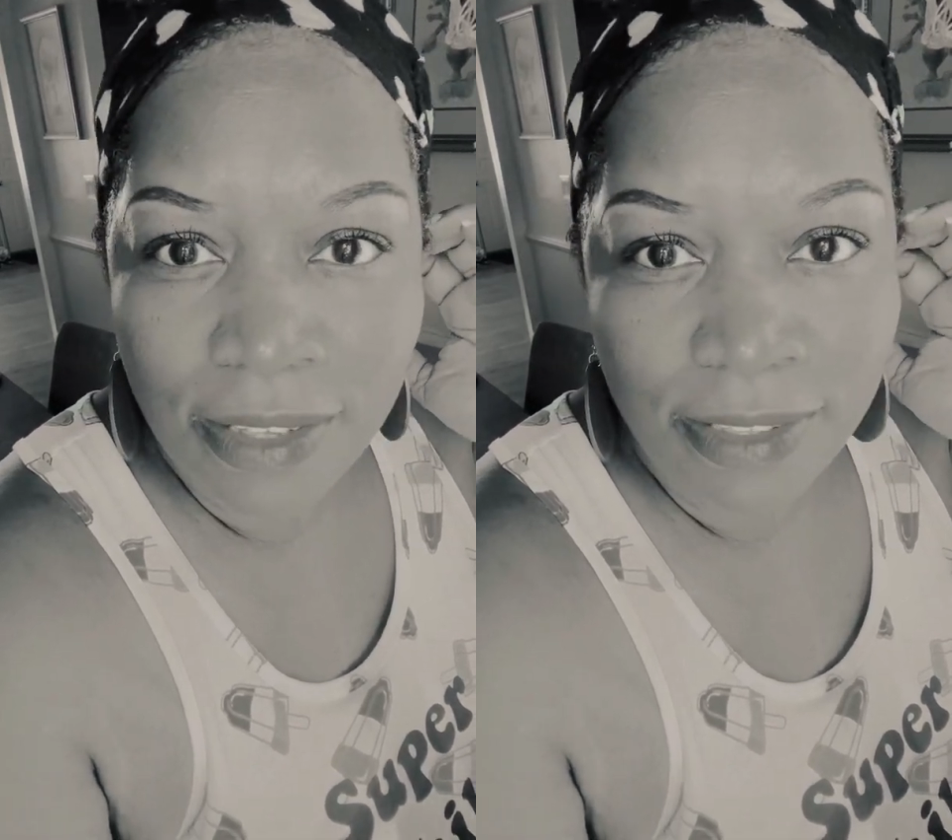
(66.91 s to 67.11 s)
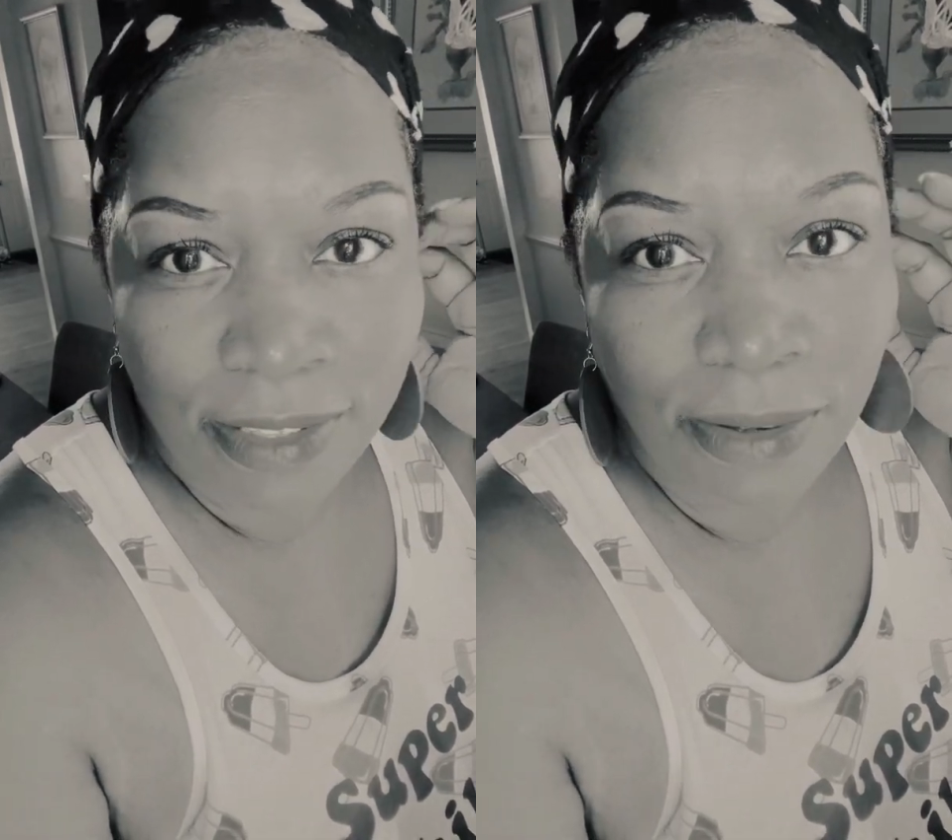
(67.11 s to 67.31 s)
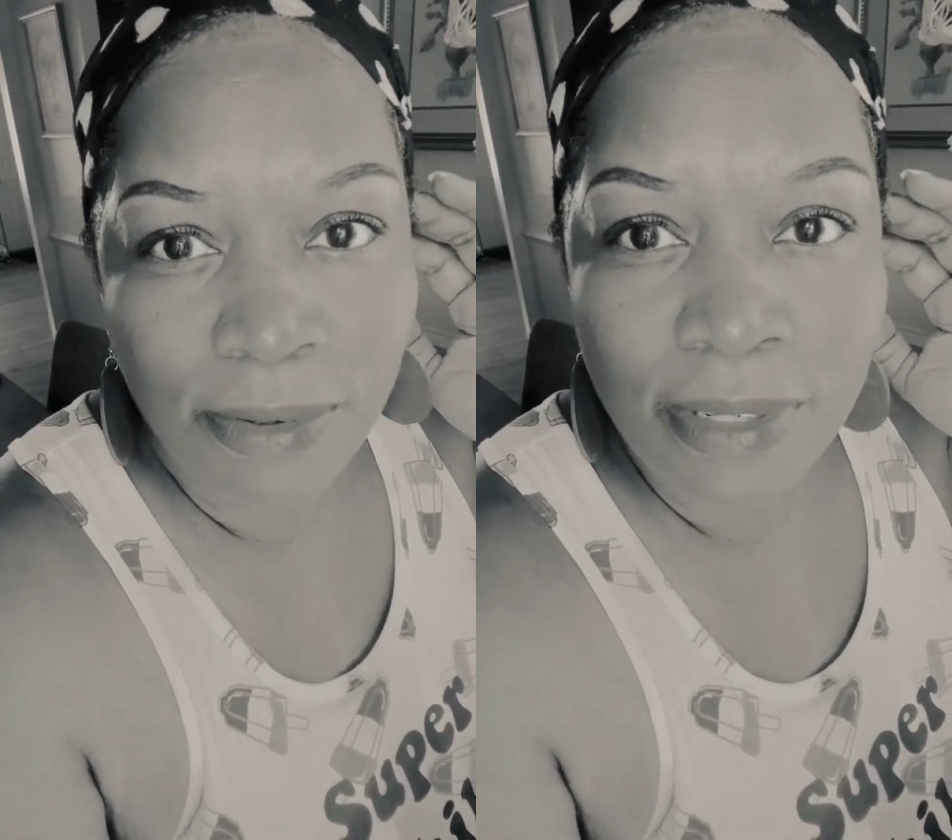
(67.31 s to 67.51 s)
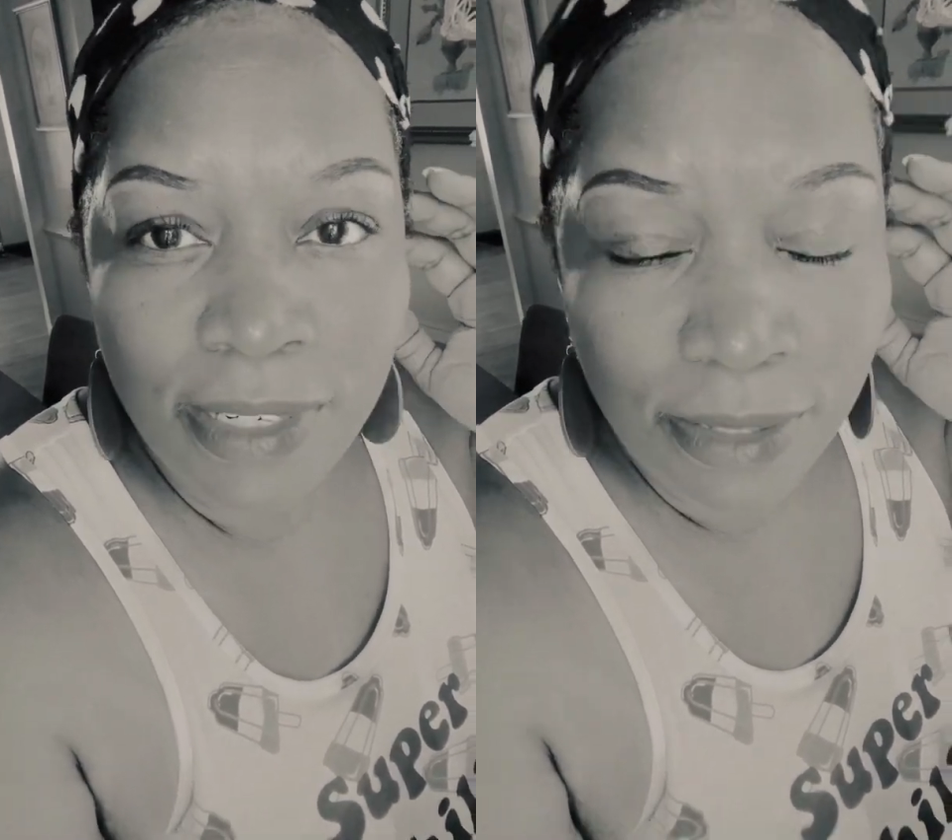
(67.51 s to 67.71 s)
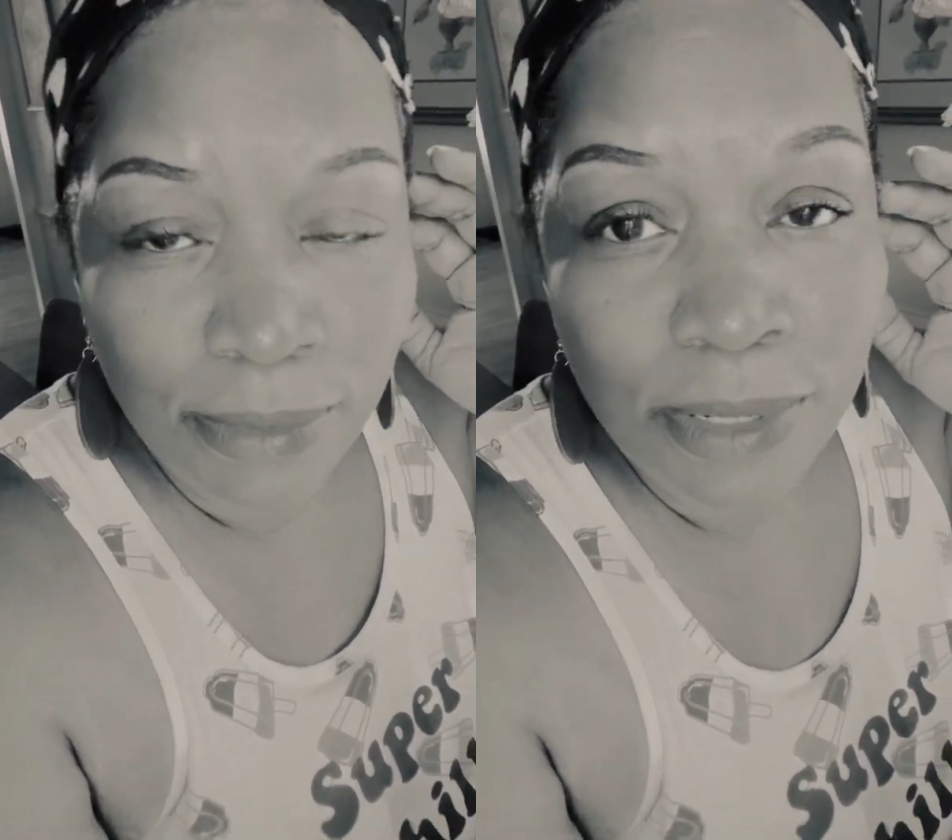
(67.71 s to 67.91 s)
So
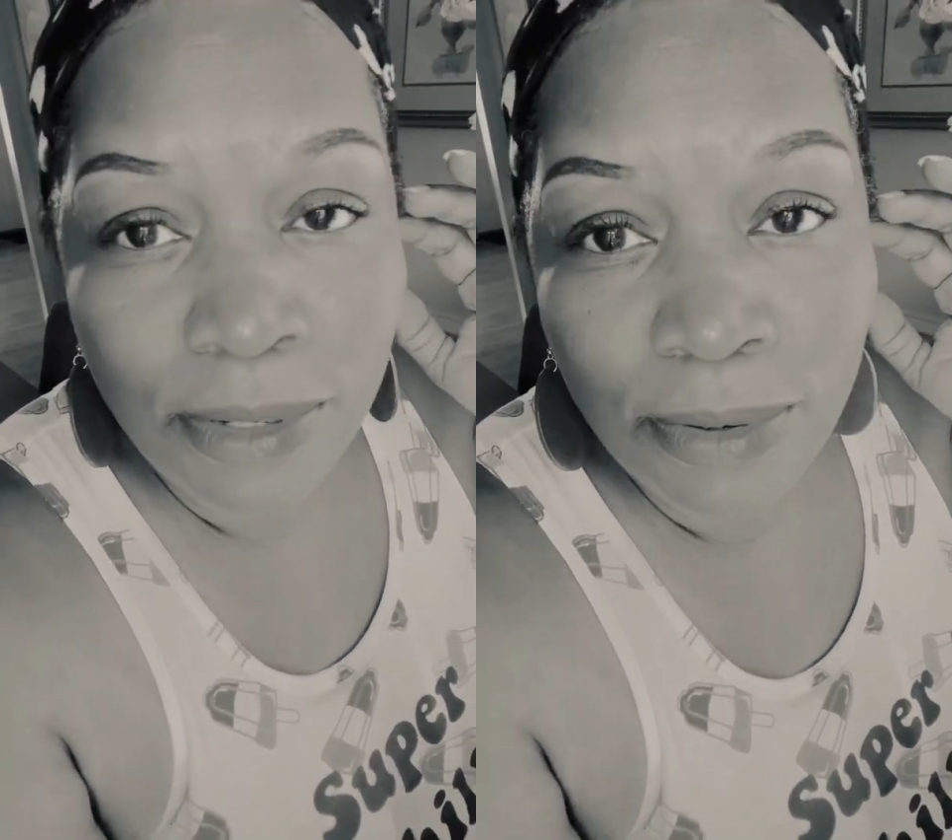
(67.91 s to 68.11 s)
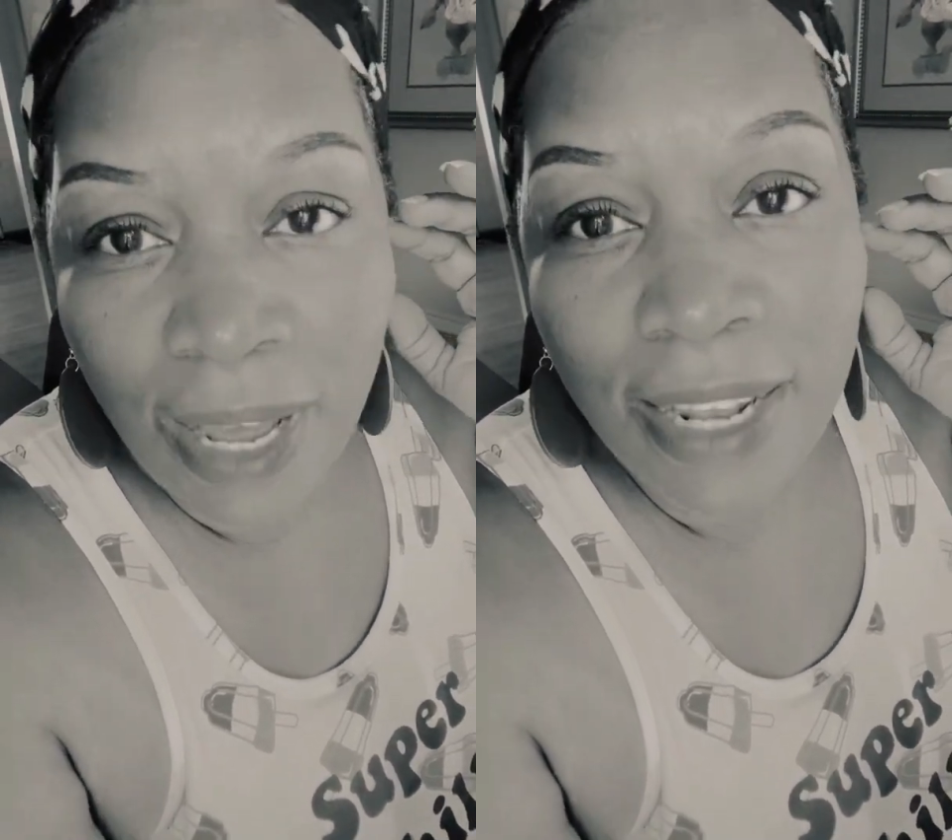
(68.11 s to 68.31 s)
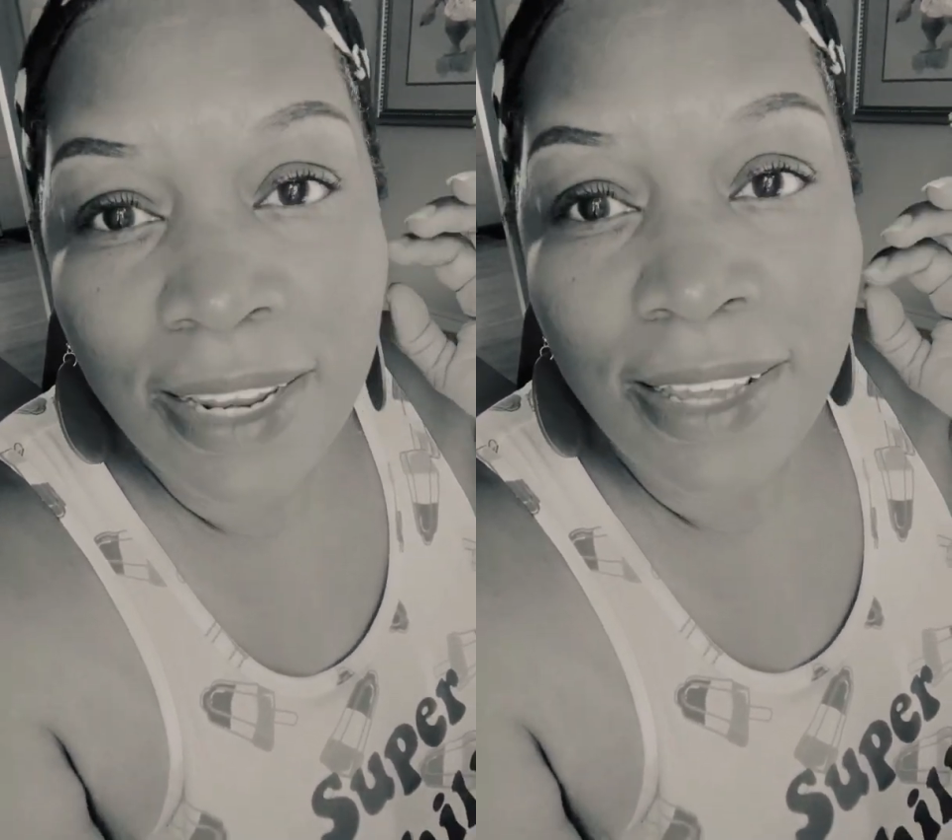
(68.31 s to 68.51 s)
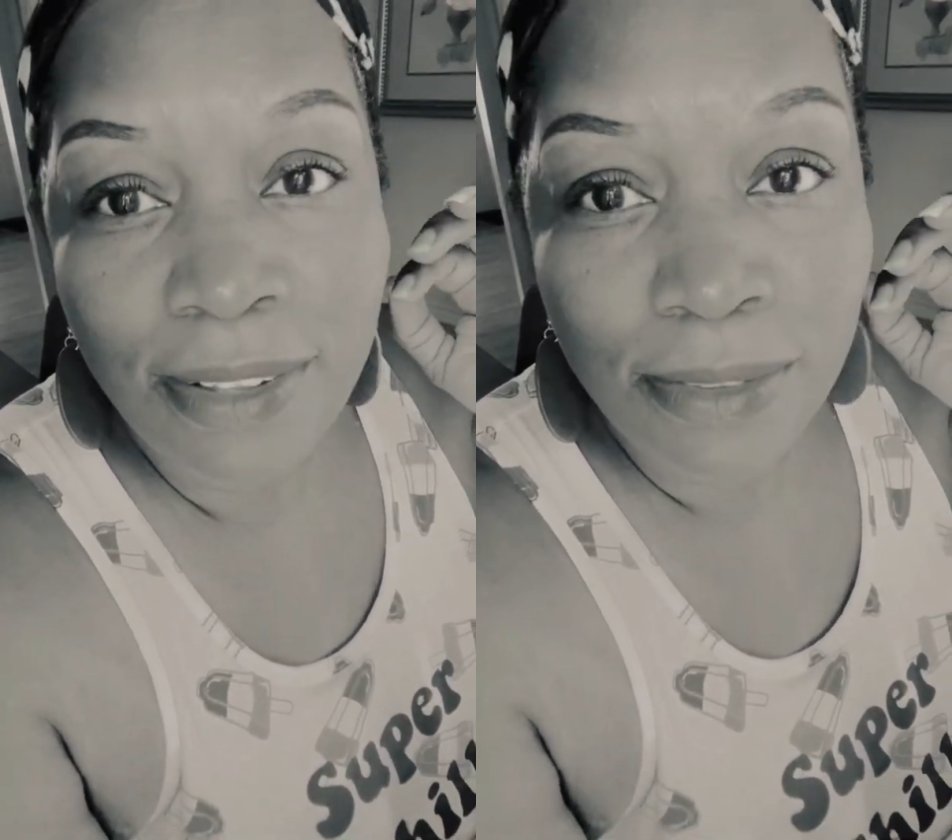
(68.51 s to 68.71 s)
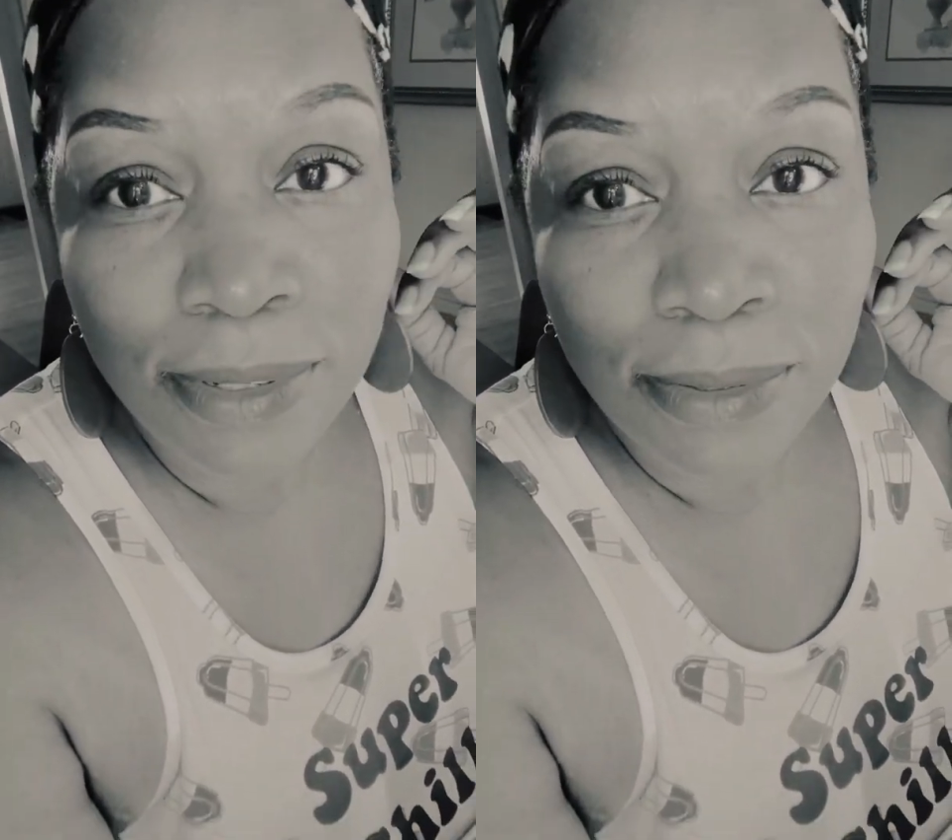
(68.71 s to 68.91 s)
this is what you're going to have to go
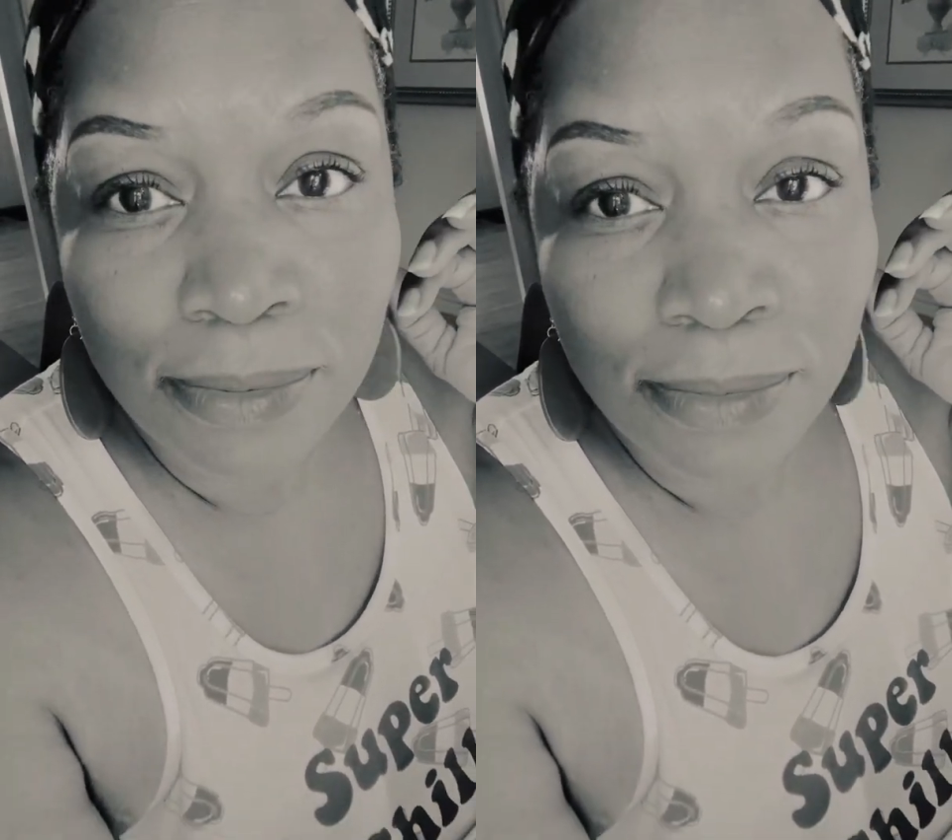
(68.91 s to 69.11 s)
through.